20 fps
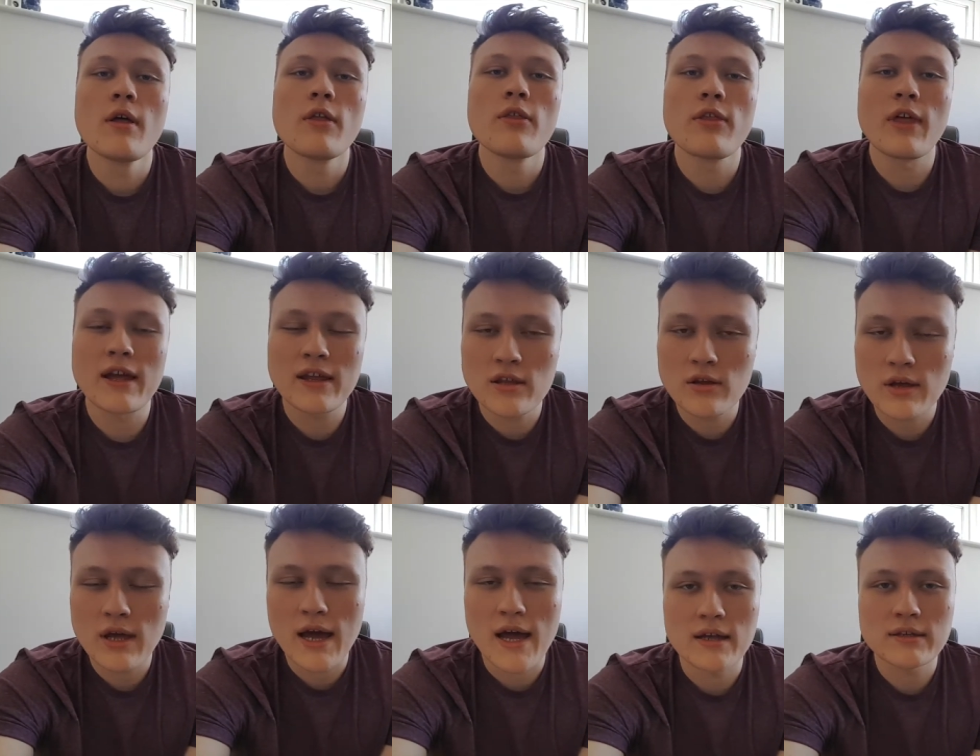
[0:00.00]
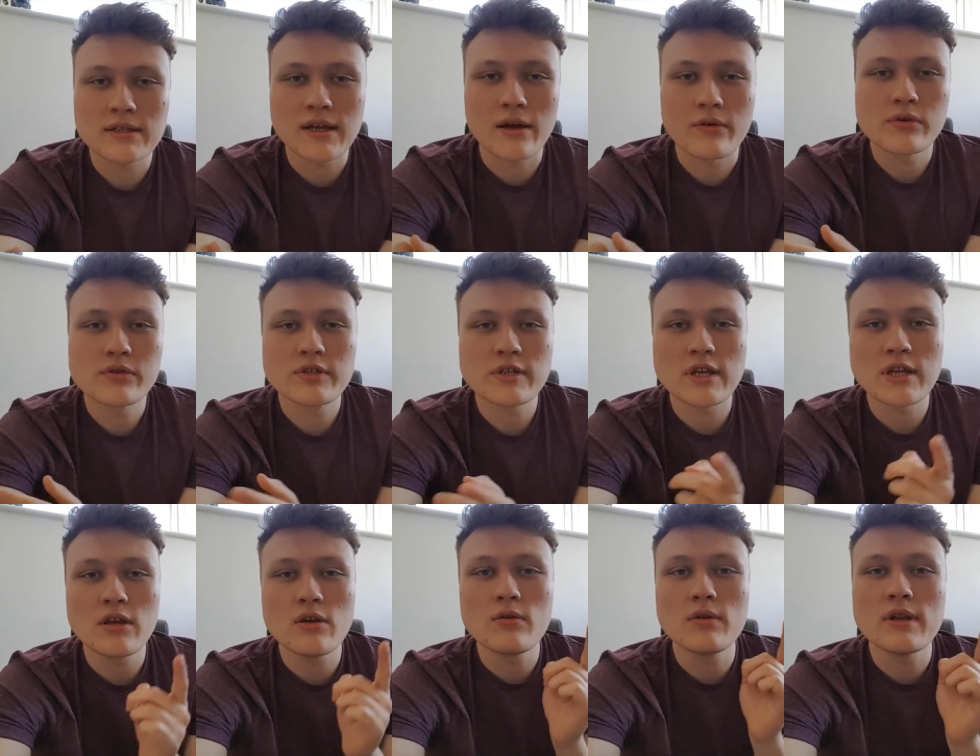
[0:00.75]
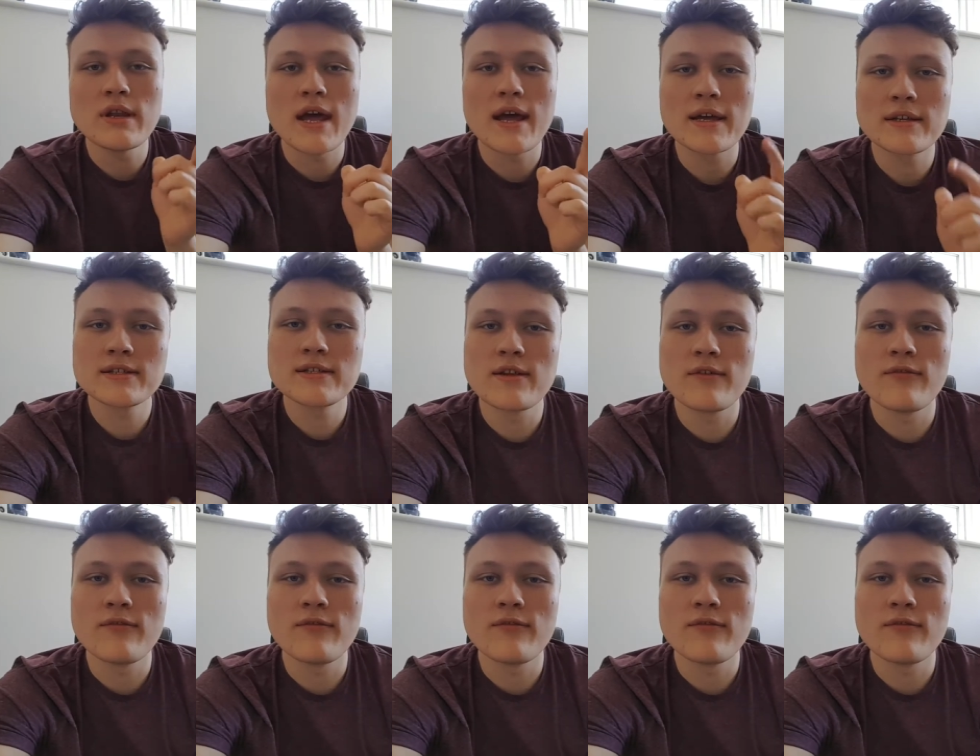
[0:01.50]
Thank you guys. I will see you next